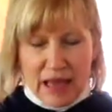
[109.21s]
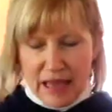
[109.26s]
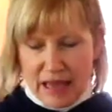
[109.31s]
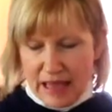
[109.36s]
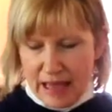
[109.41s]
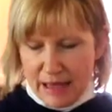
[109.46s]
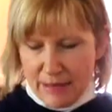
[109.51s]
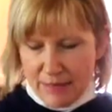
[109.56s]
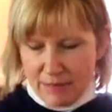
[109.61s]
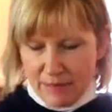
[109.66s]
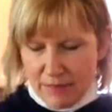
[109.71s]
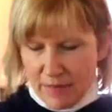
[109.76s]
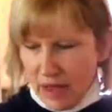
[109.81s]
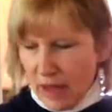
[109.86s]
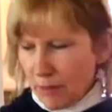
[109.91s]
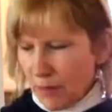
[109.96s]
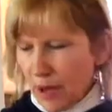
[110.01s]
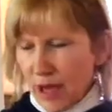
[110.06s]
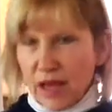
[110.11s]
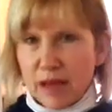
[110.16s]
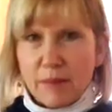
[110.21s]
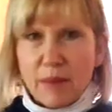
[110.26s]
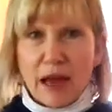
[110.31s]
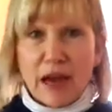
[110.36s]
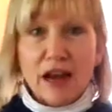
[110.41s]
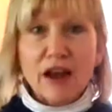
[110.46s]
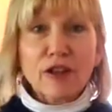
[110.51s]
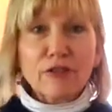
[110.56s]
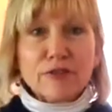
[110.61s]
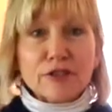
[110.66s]
I buy them at
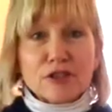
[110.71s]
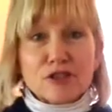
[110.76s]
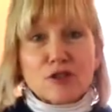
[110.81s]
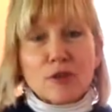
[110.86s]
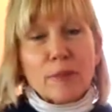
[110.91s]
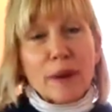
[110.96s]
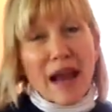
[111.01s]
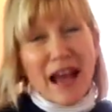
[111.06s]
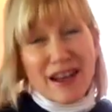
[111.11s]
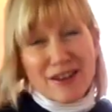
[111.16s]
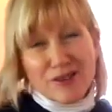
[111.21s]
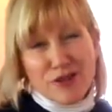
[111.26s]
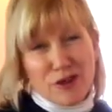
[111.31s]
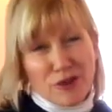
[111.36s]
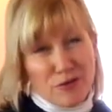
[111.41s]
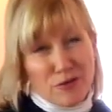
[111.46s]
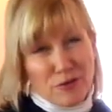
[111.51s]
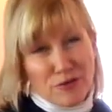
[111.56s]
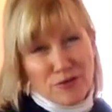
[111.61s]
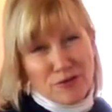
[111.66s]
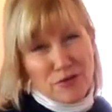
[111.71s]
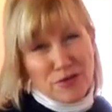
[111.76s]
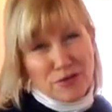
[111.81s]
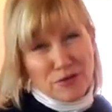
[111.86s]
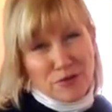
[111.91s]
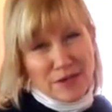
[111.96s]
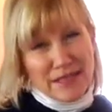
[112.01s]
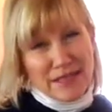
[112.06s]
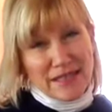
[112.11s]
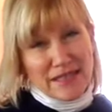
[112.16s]
a health food store, but actually at grocery
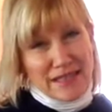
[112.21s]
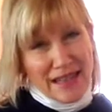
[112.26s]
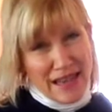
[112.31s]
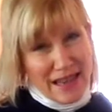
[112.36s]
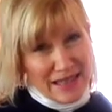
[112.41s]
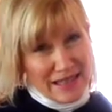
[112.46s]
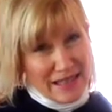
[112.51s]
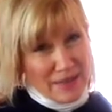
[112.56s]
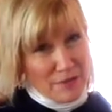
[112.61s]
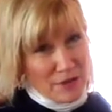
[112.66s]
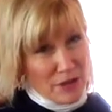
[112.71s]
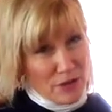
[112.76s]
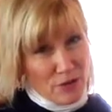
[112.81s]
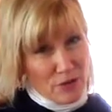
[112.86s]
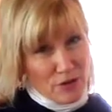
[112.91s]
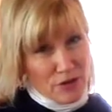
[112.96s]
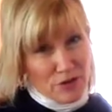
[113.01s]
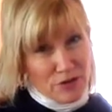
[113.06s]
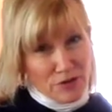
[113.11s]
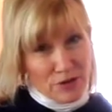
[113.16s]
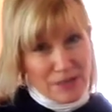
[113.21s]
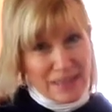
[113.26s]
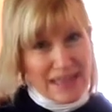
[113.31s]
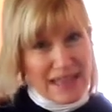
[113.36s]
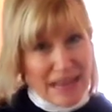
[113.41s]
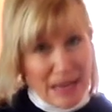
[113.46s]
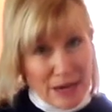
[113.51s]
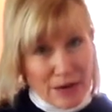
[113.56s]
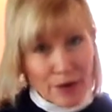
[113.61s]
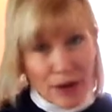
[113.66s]
stores. Some of the grocery
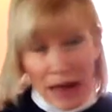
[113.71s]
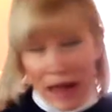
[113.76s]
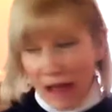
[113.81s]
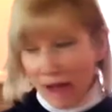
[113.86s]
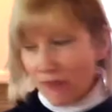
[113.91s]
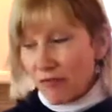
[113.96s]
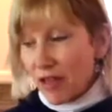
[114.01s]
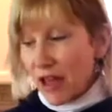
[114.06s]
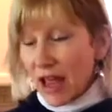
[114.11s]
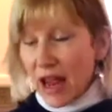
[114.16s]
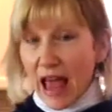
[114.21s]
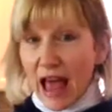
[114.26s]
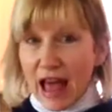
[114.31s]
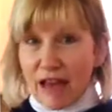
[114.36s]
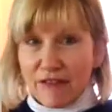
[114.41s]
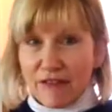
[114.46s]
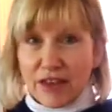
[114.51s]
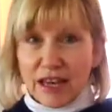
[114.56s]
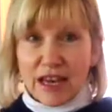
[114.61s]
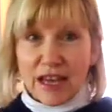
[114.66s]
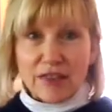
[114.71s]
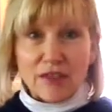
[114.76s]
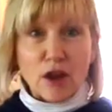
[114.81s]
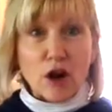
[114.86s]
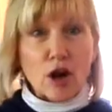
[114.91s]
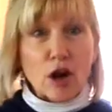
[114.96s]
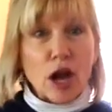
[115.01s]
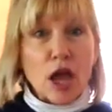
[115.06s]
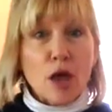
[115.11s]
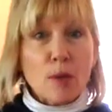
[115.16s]
stores here have it in
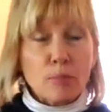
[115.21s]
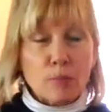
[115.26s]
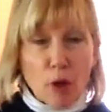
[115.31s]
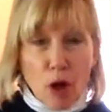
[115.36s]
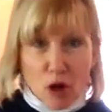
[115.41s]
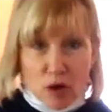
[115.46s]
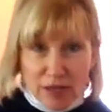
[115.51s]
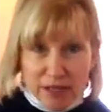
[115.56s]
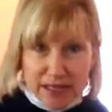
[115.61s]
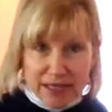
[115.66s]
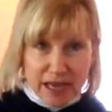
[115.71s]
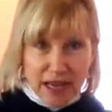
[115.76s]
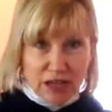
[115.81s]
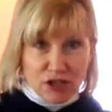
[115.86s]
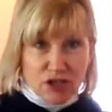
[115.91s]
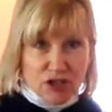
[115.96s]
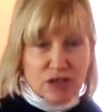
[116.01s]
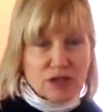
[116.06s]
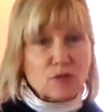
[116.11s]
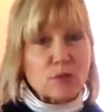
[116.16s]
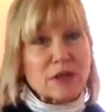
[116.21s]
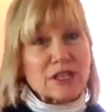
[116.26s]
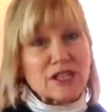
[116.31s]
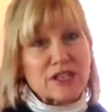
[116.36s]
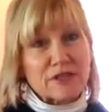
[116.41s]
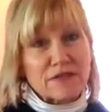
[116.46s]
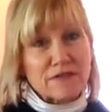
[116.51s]
their bulk section, which is